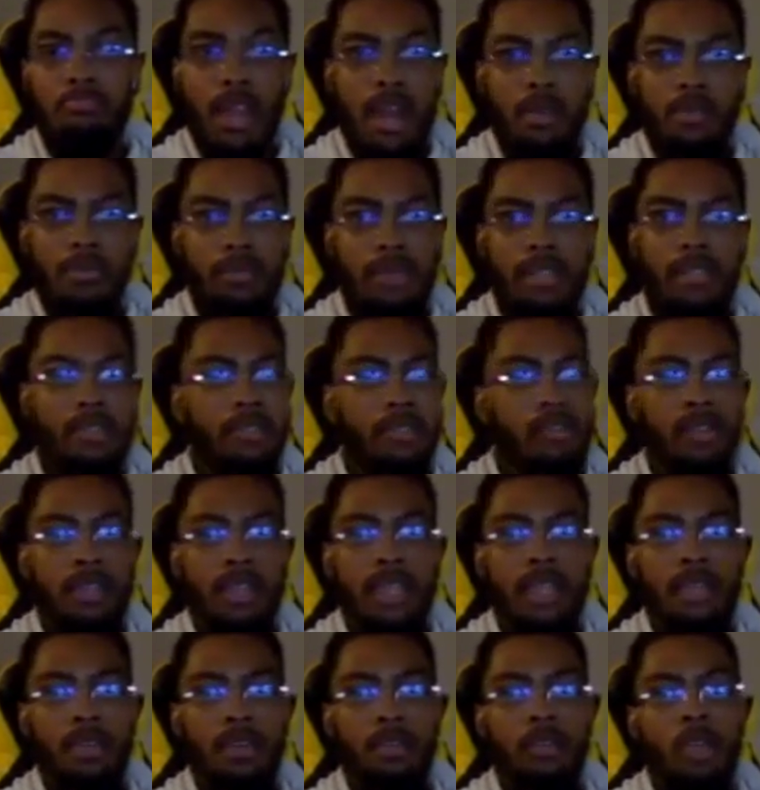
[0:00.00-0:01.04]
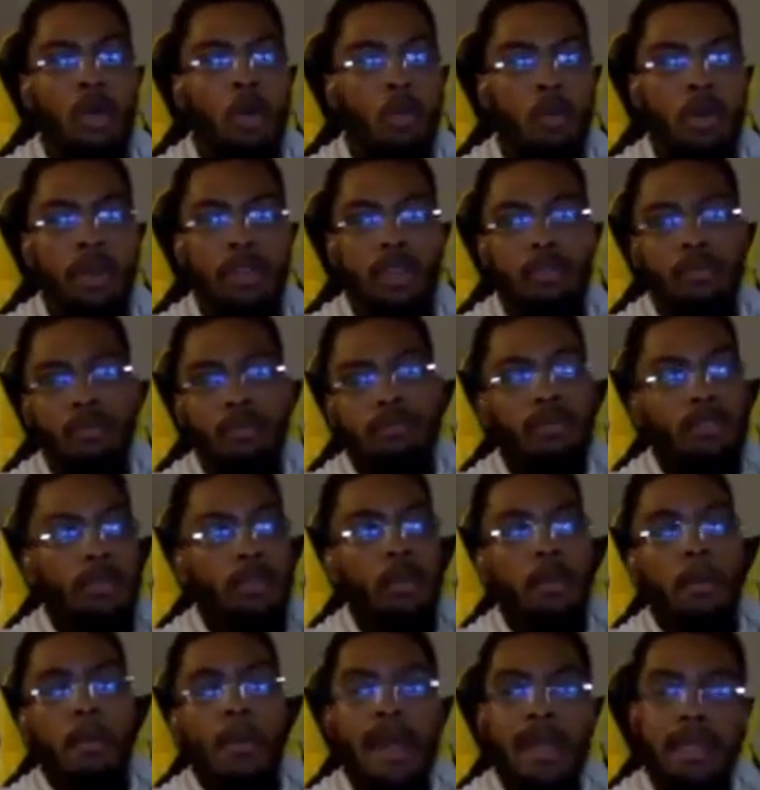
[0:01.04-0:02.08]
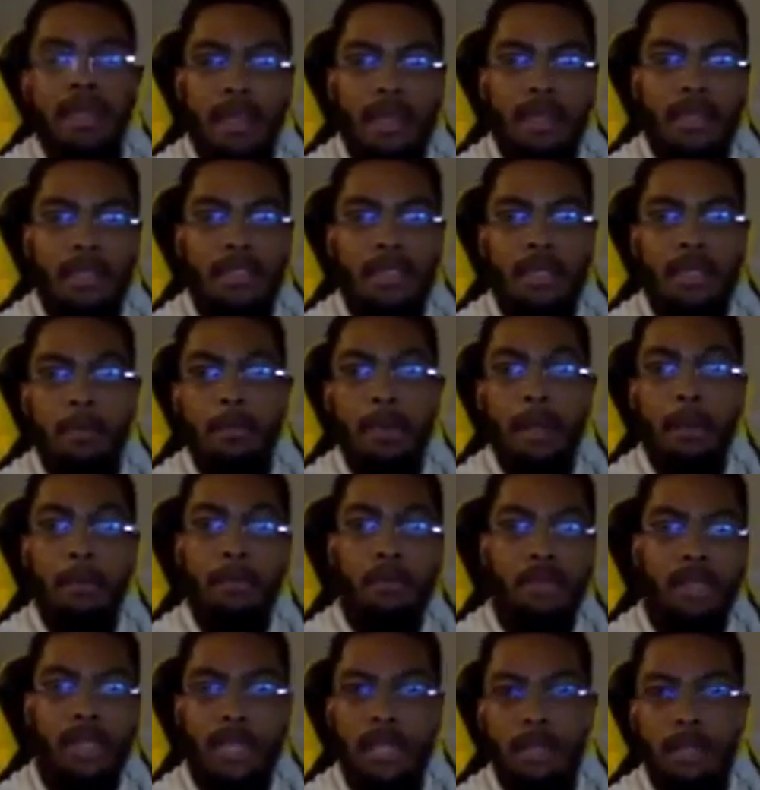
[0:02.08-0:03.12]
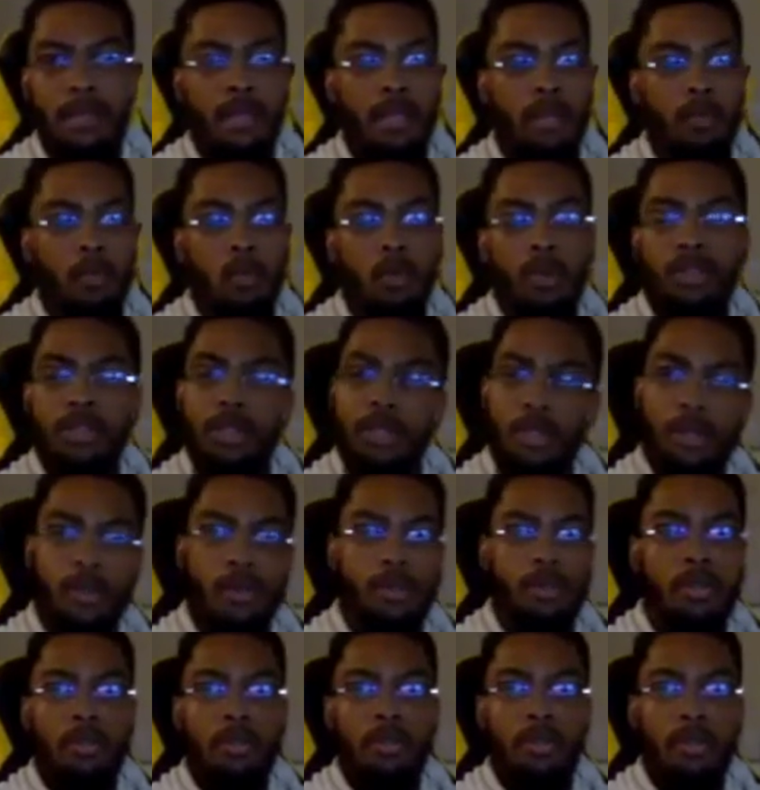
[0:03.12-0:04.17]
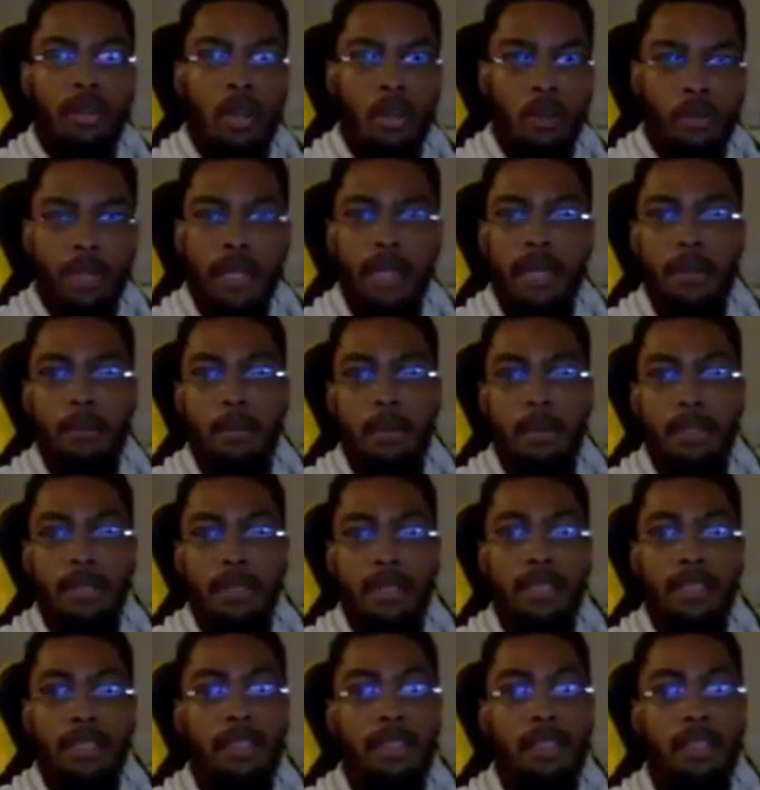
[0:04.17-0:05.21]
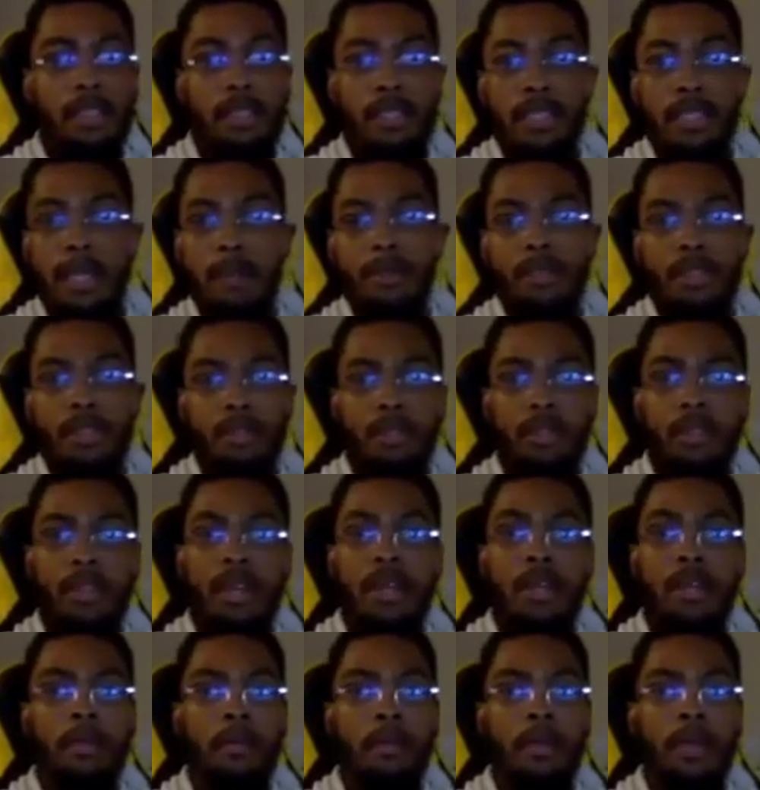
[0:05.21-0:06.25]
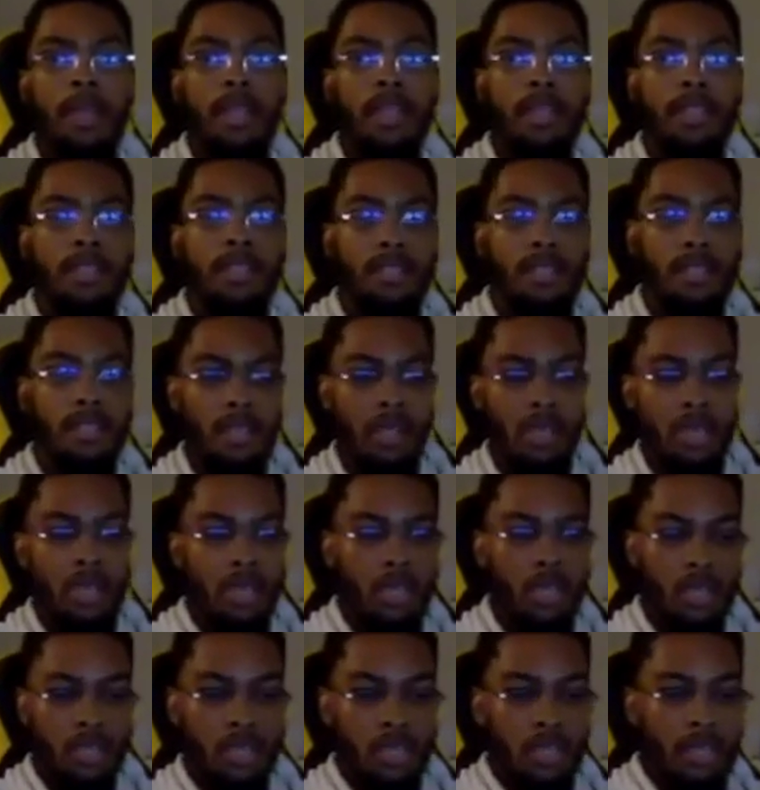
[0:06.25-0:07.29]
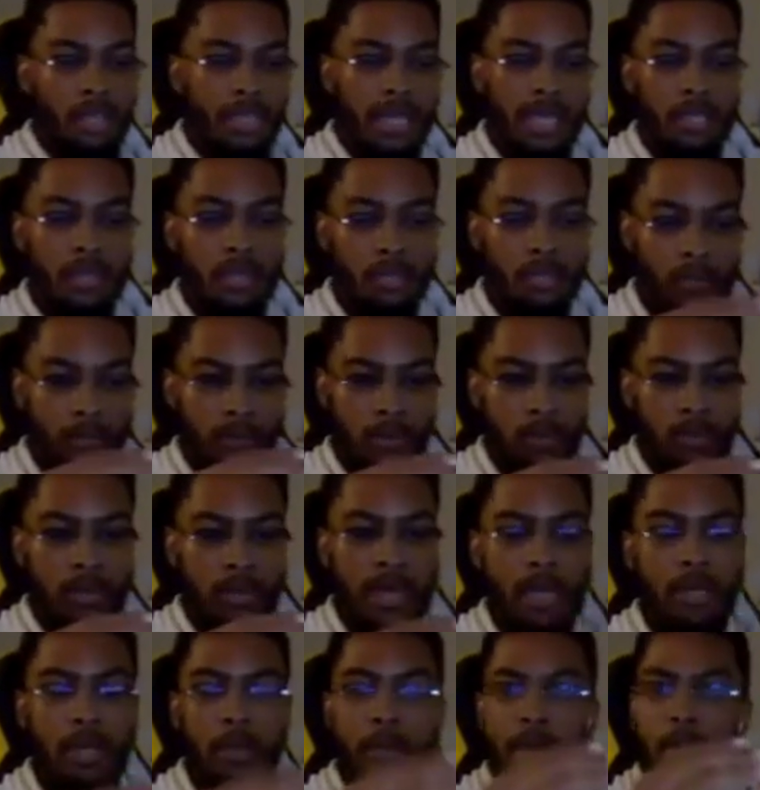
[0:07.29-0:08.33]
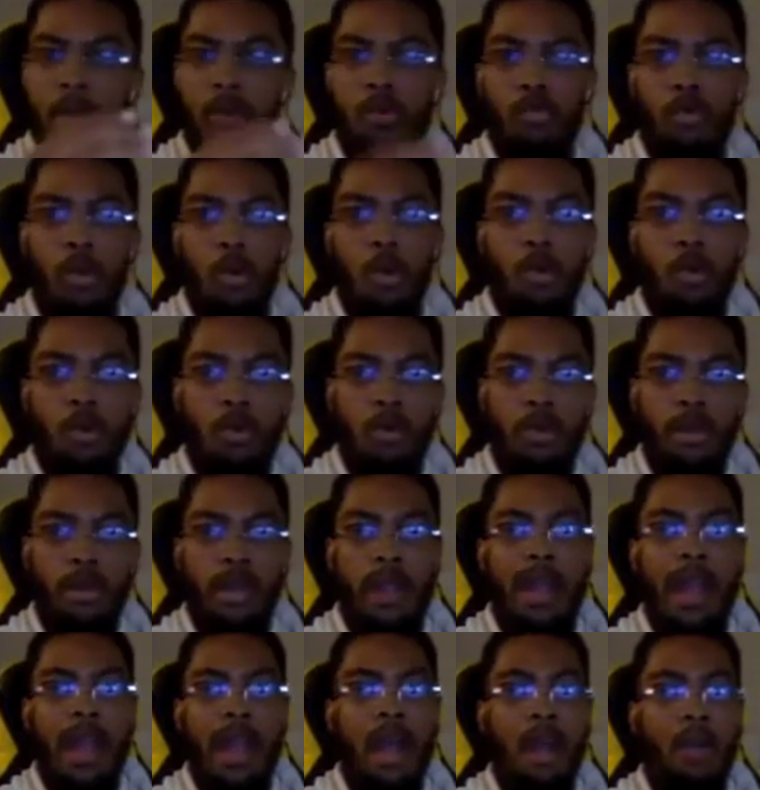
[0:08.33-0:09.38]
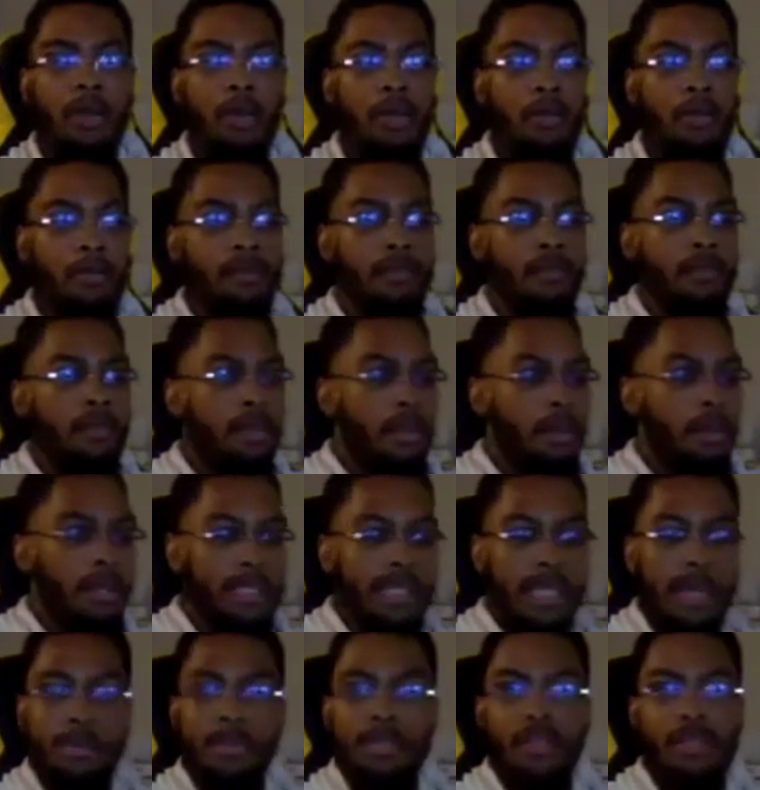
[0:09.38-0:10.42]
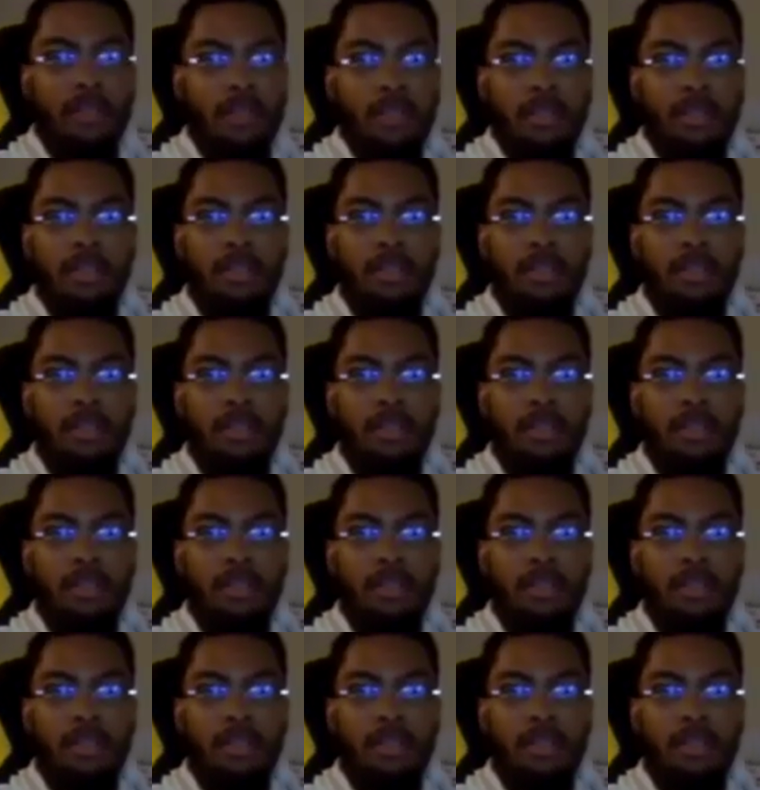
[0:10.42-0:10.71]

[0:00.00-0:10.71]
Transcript: I don't think you're gonna get it. Wait, you might get it. Some people get it in 1 year. Okay, but this is an exception. You're not gonna base like you're not gonna make a rule out of an exception.